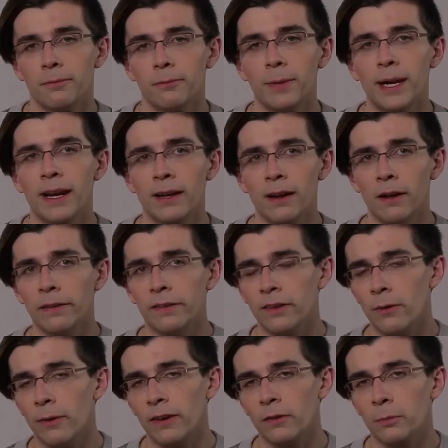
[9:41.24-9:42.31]
We can
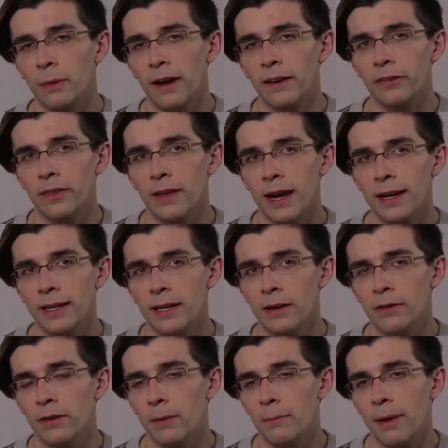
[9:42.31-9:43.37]
also express the idea
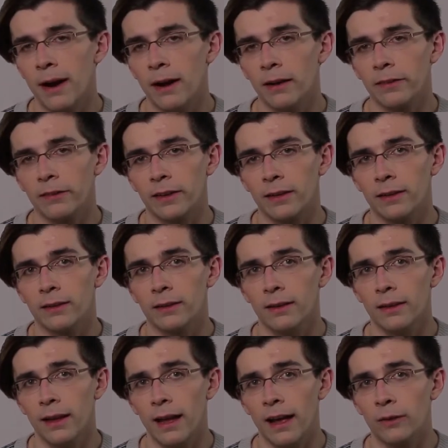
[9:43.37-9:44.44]
of
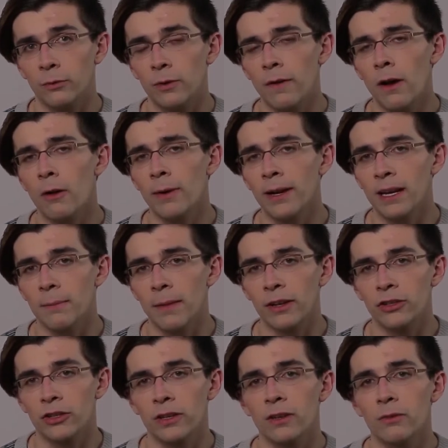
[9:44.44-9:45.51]
comparison, as we've already
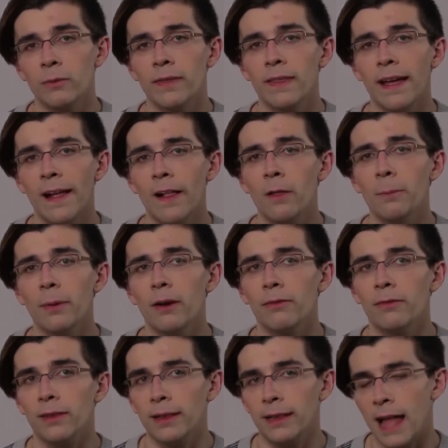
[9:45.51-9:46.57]
mentioned, with the help
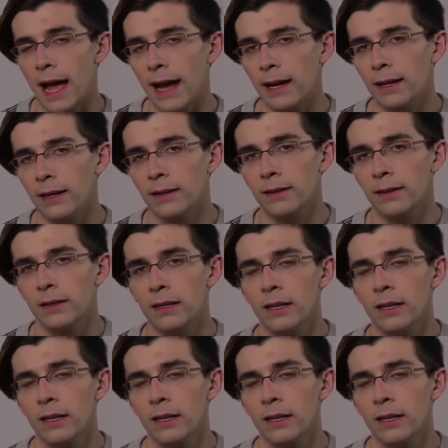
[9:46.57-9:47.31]
of like.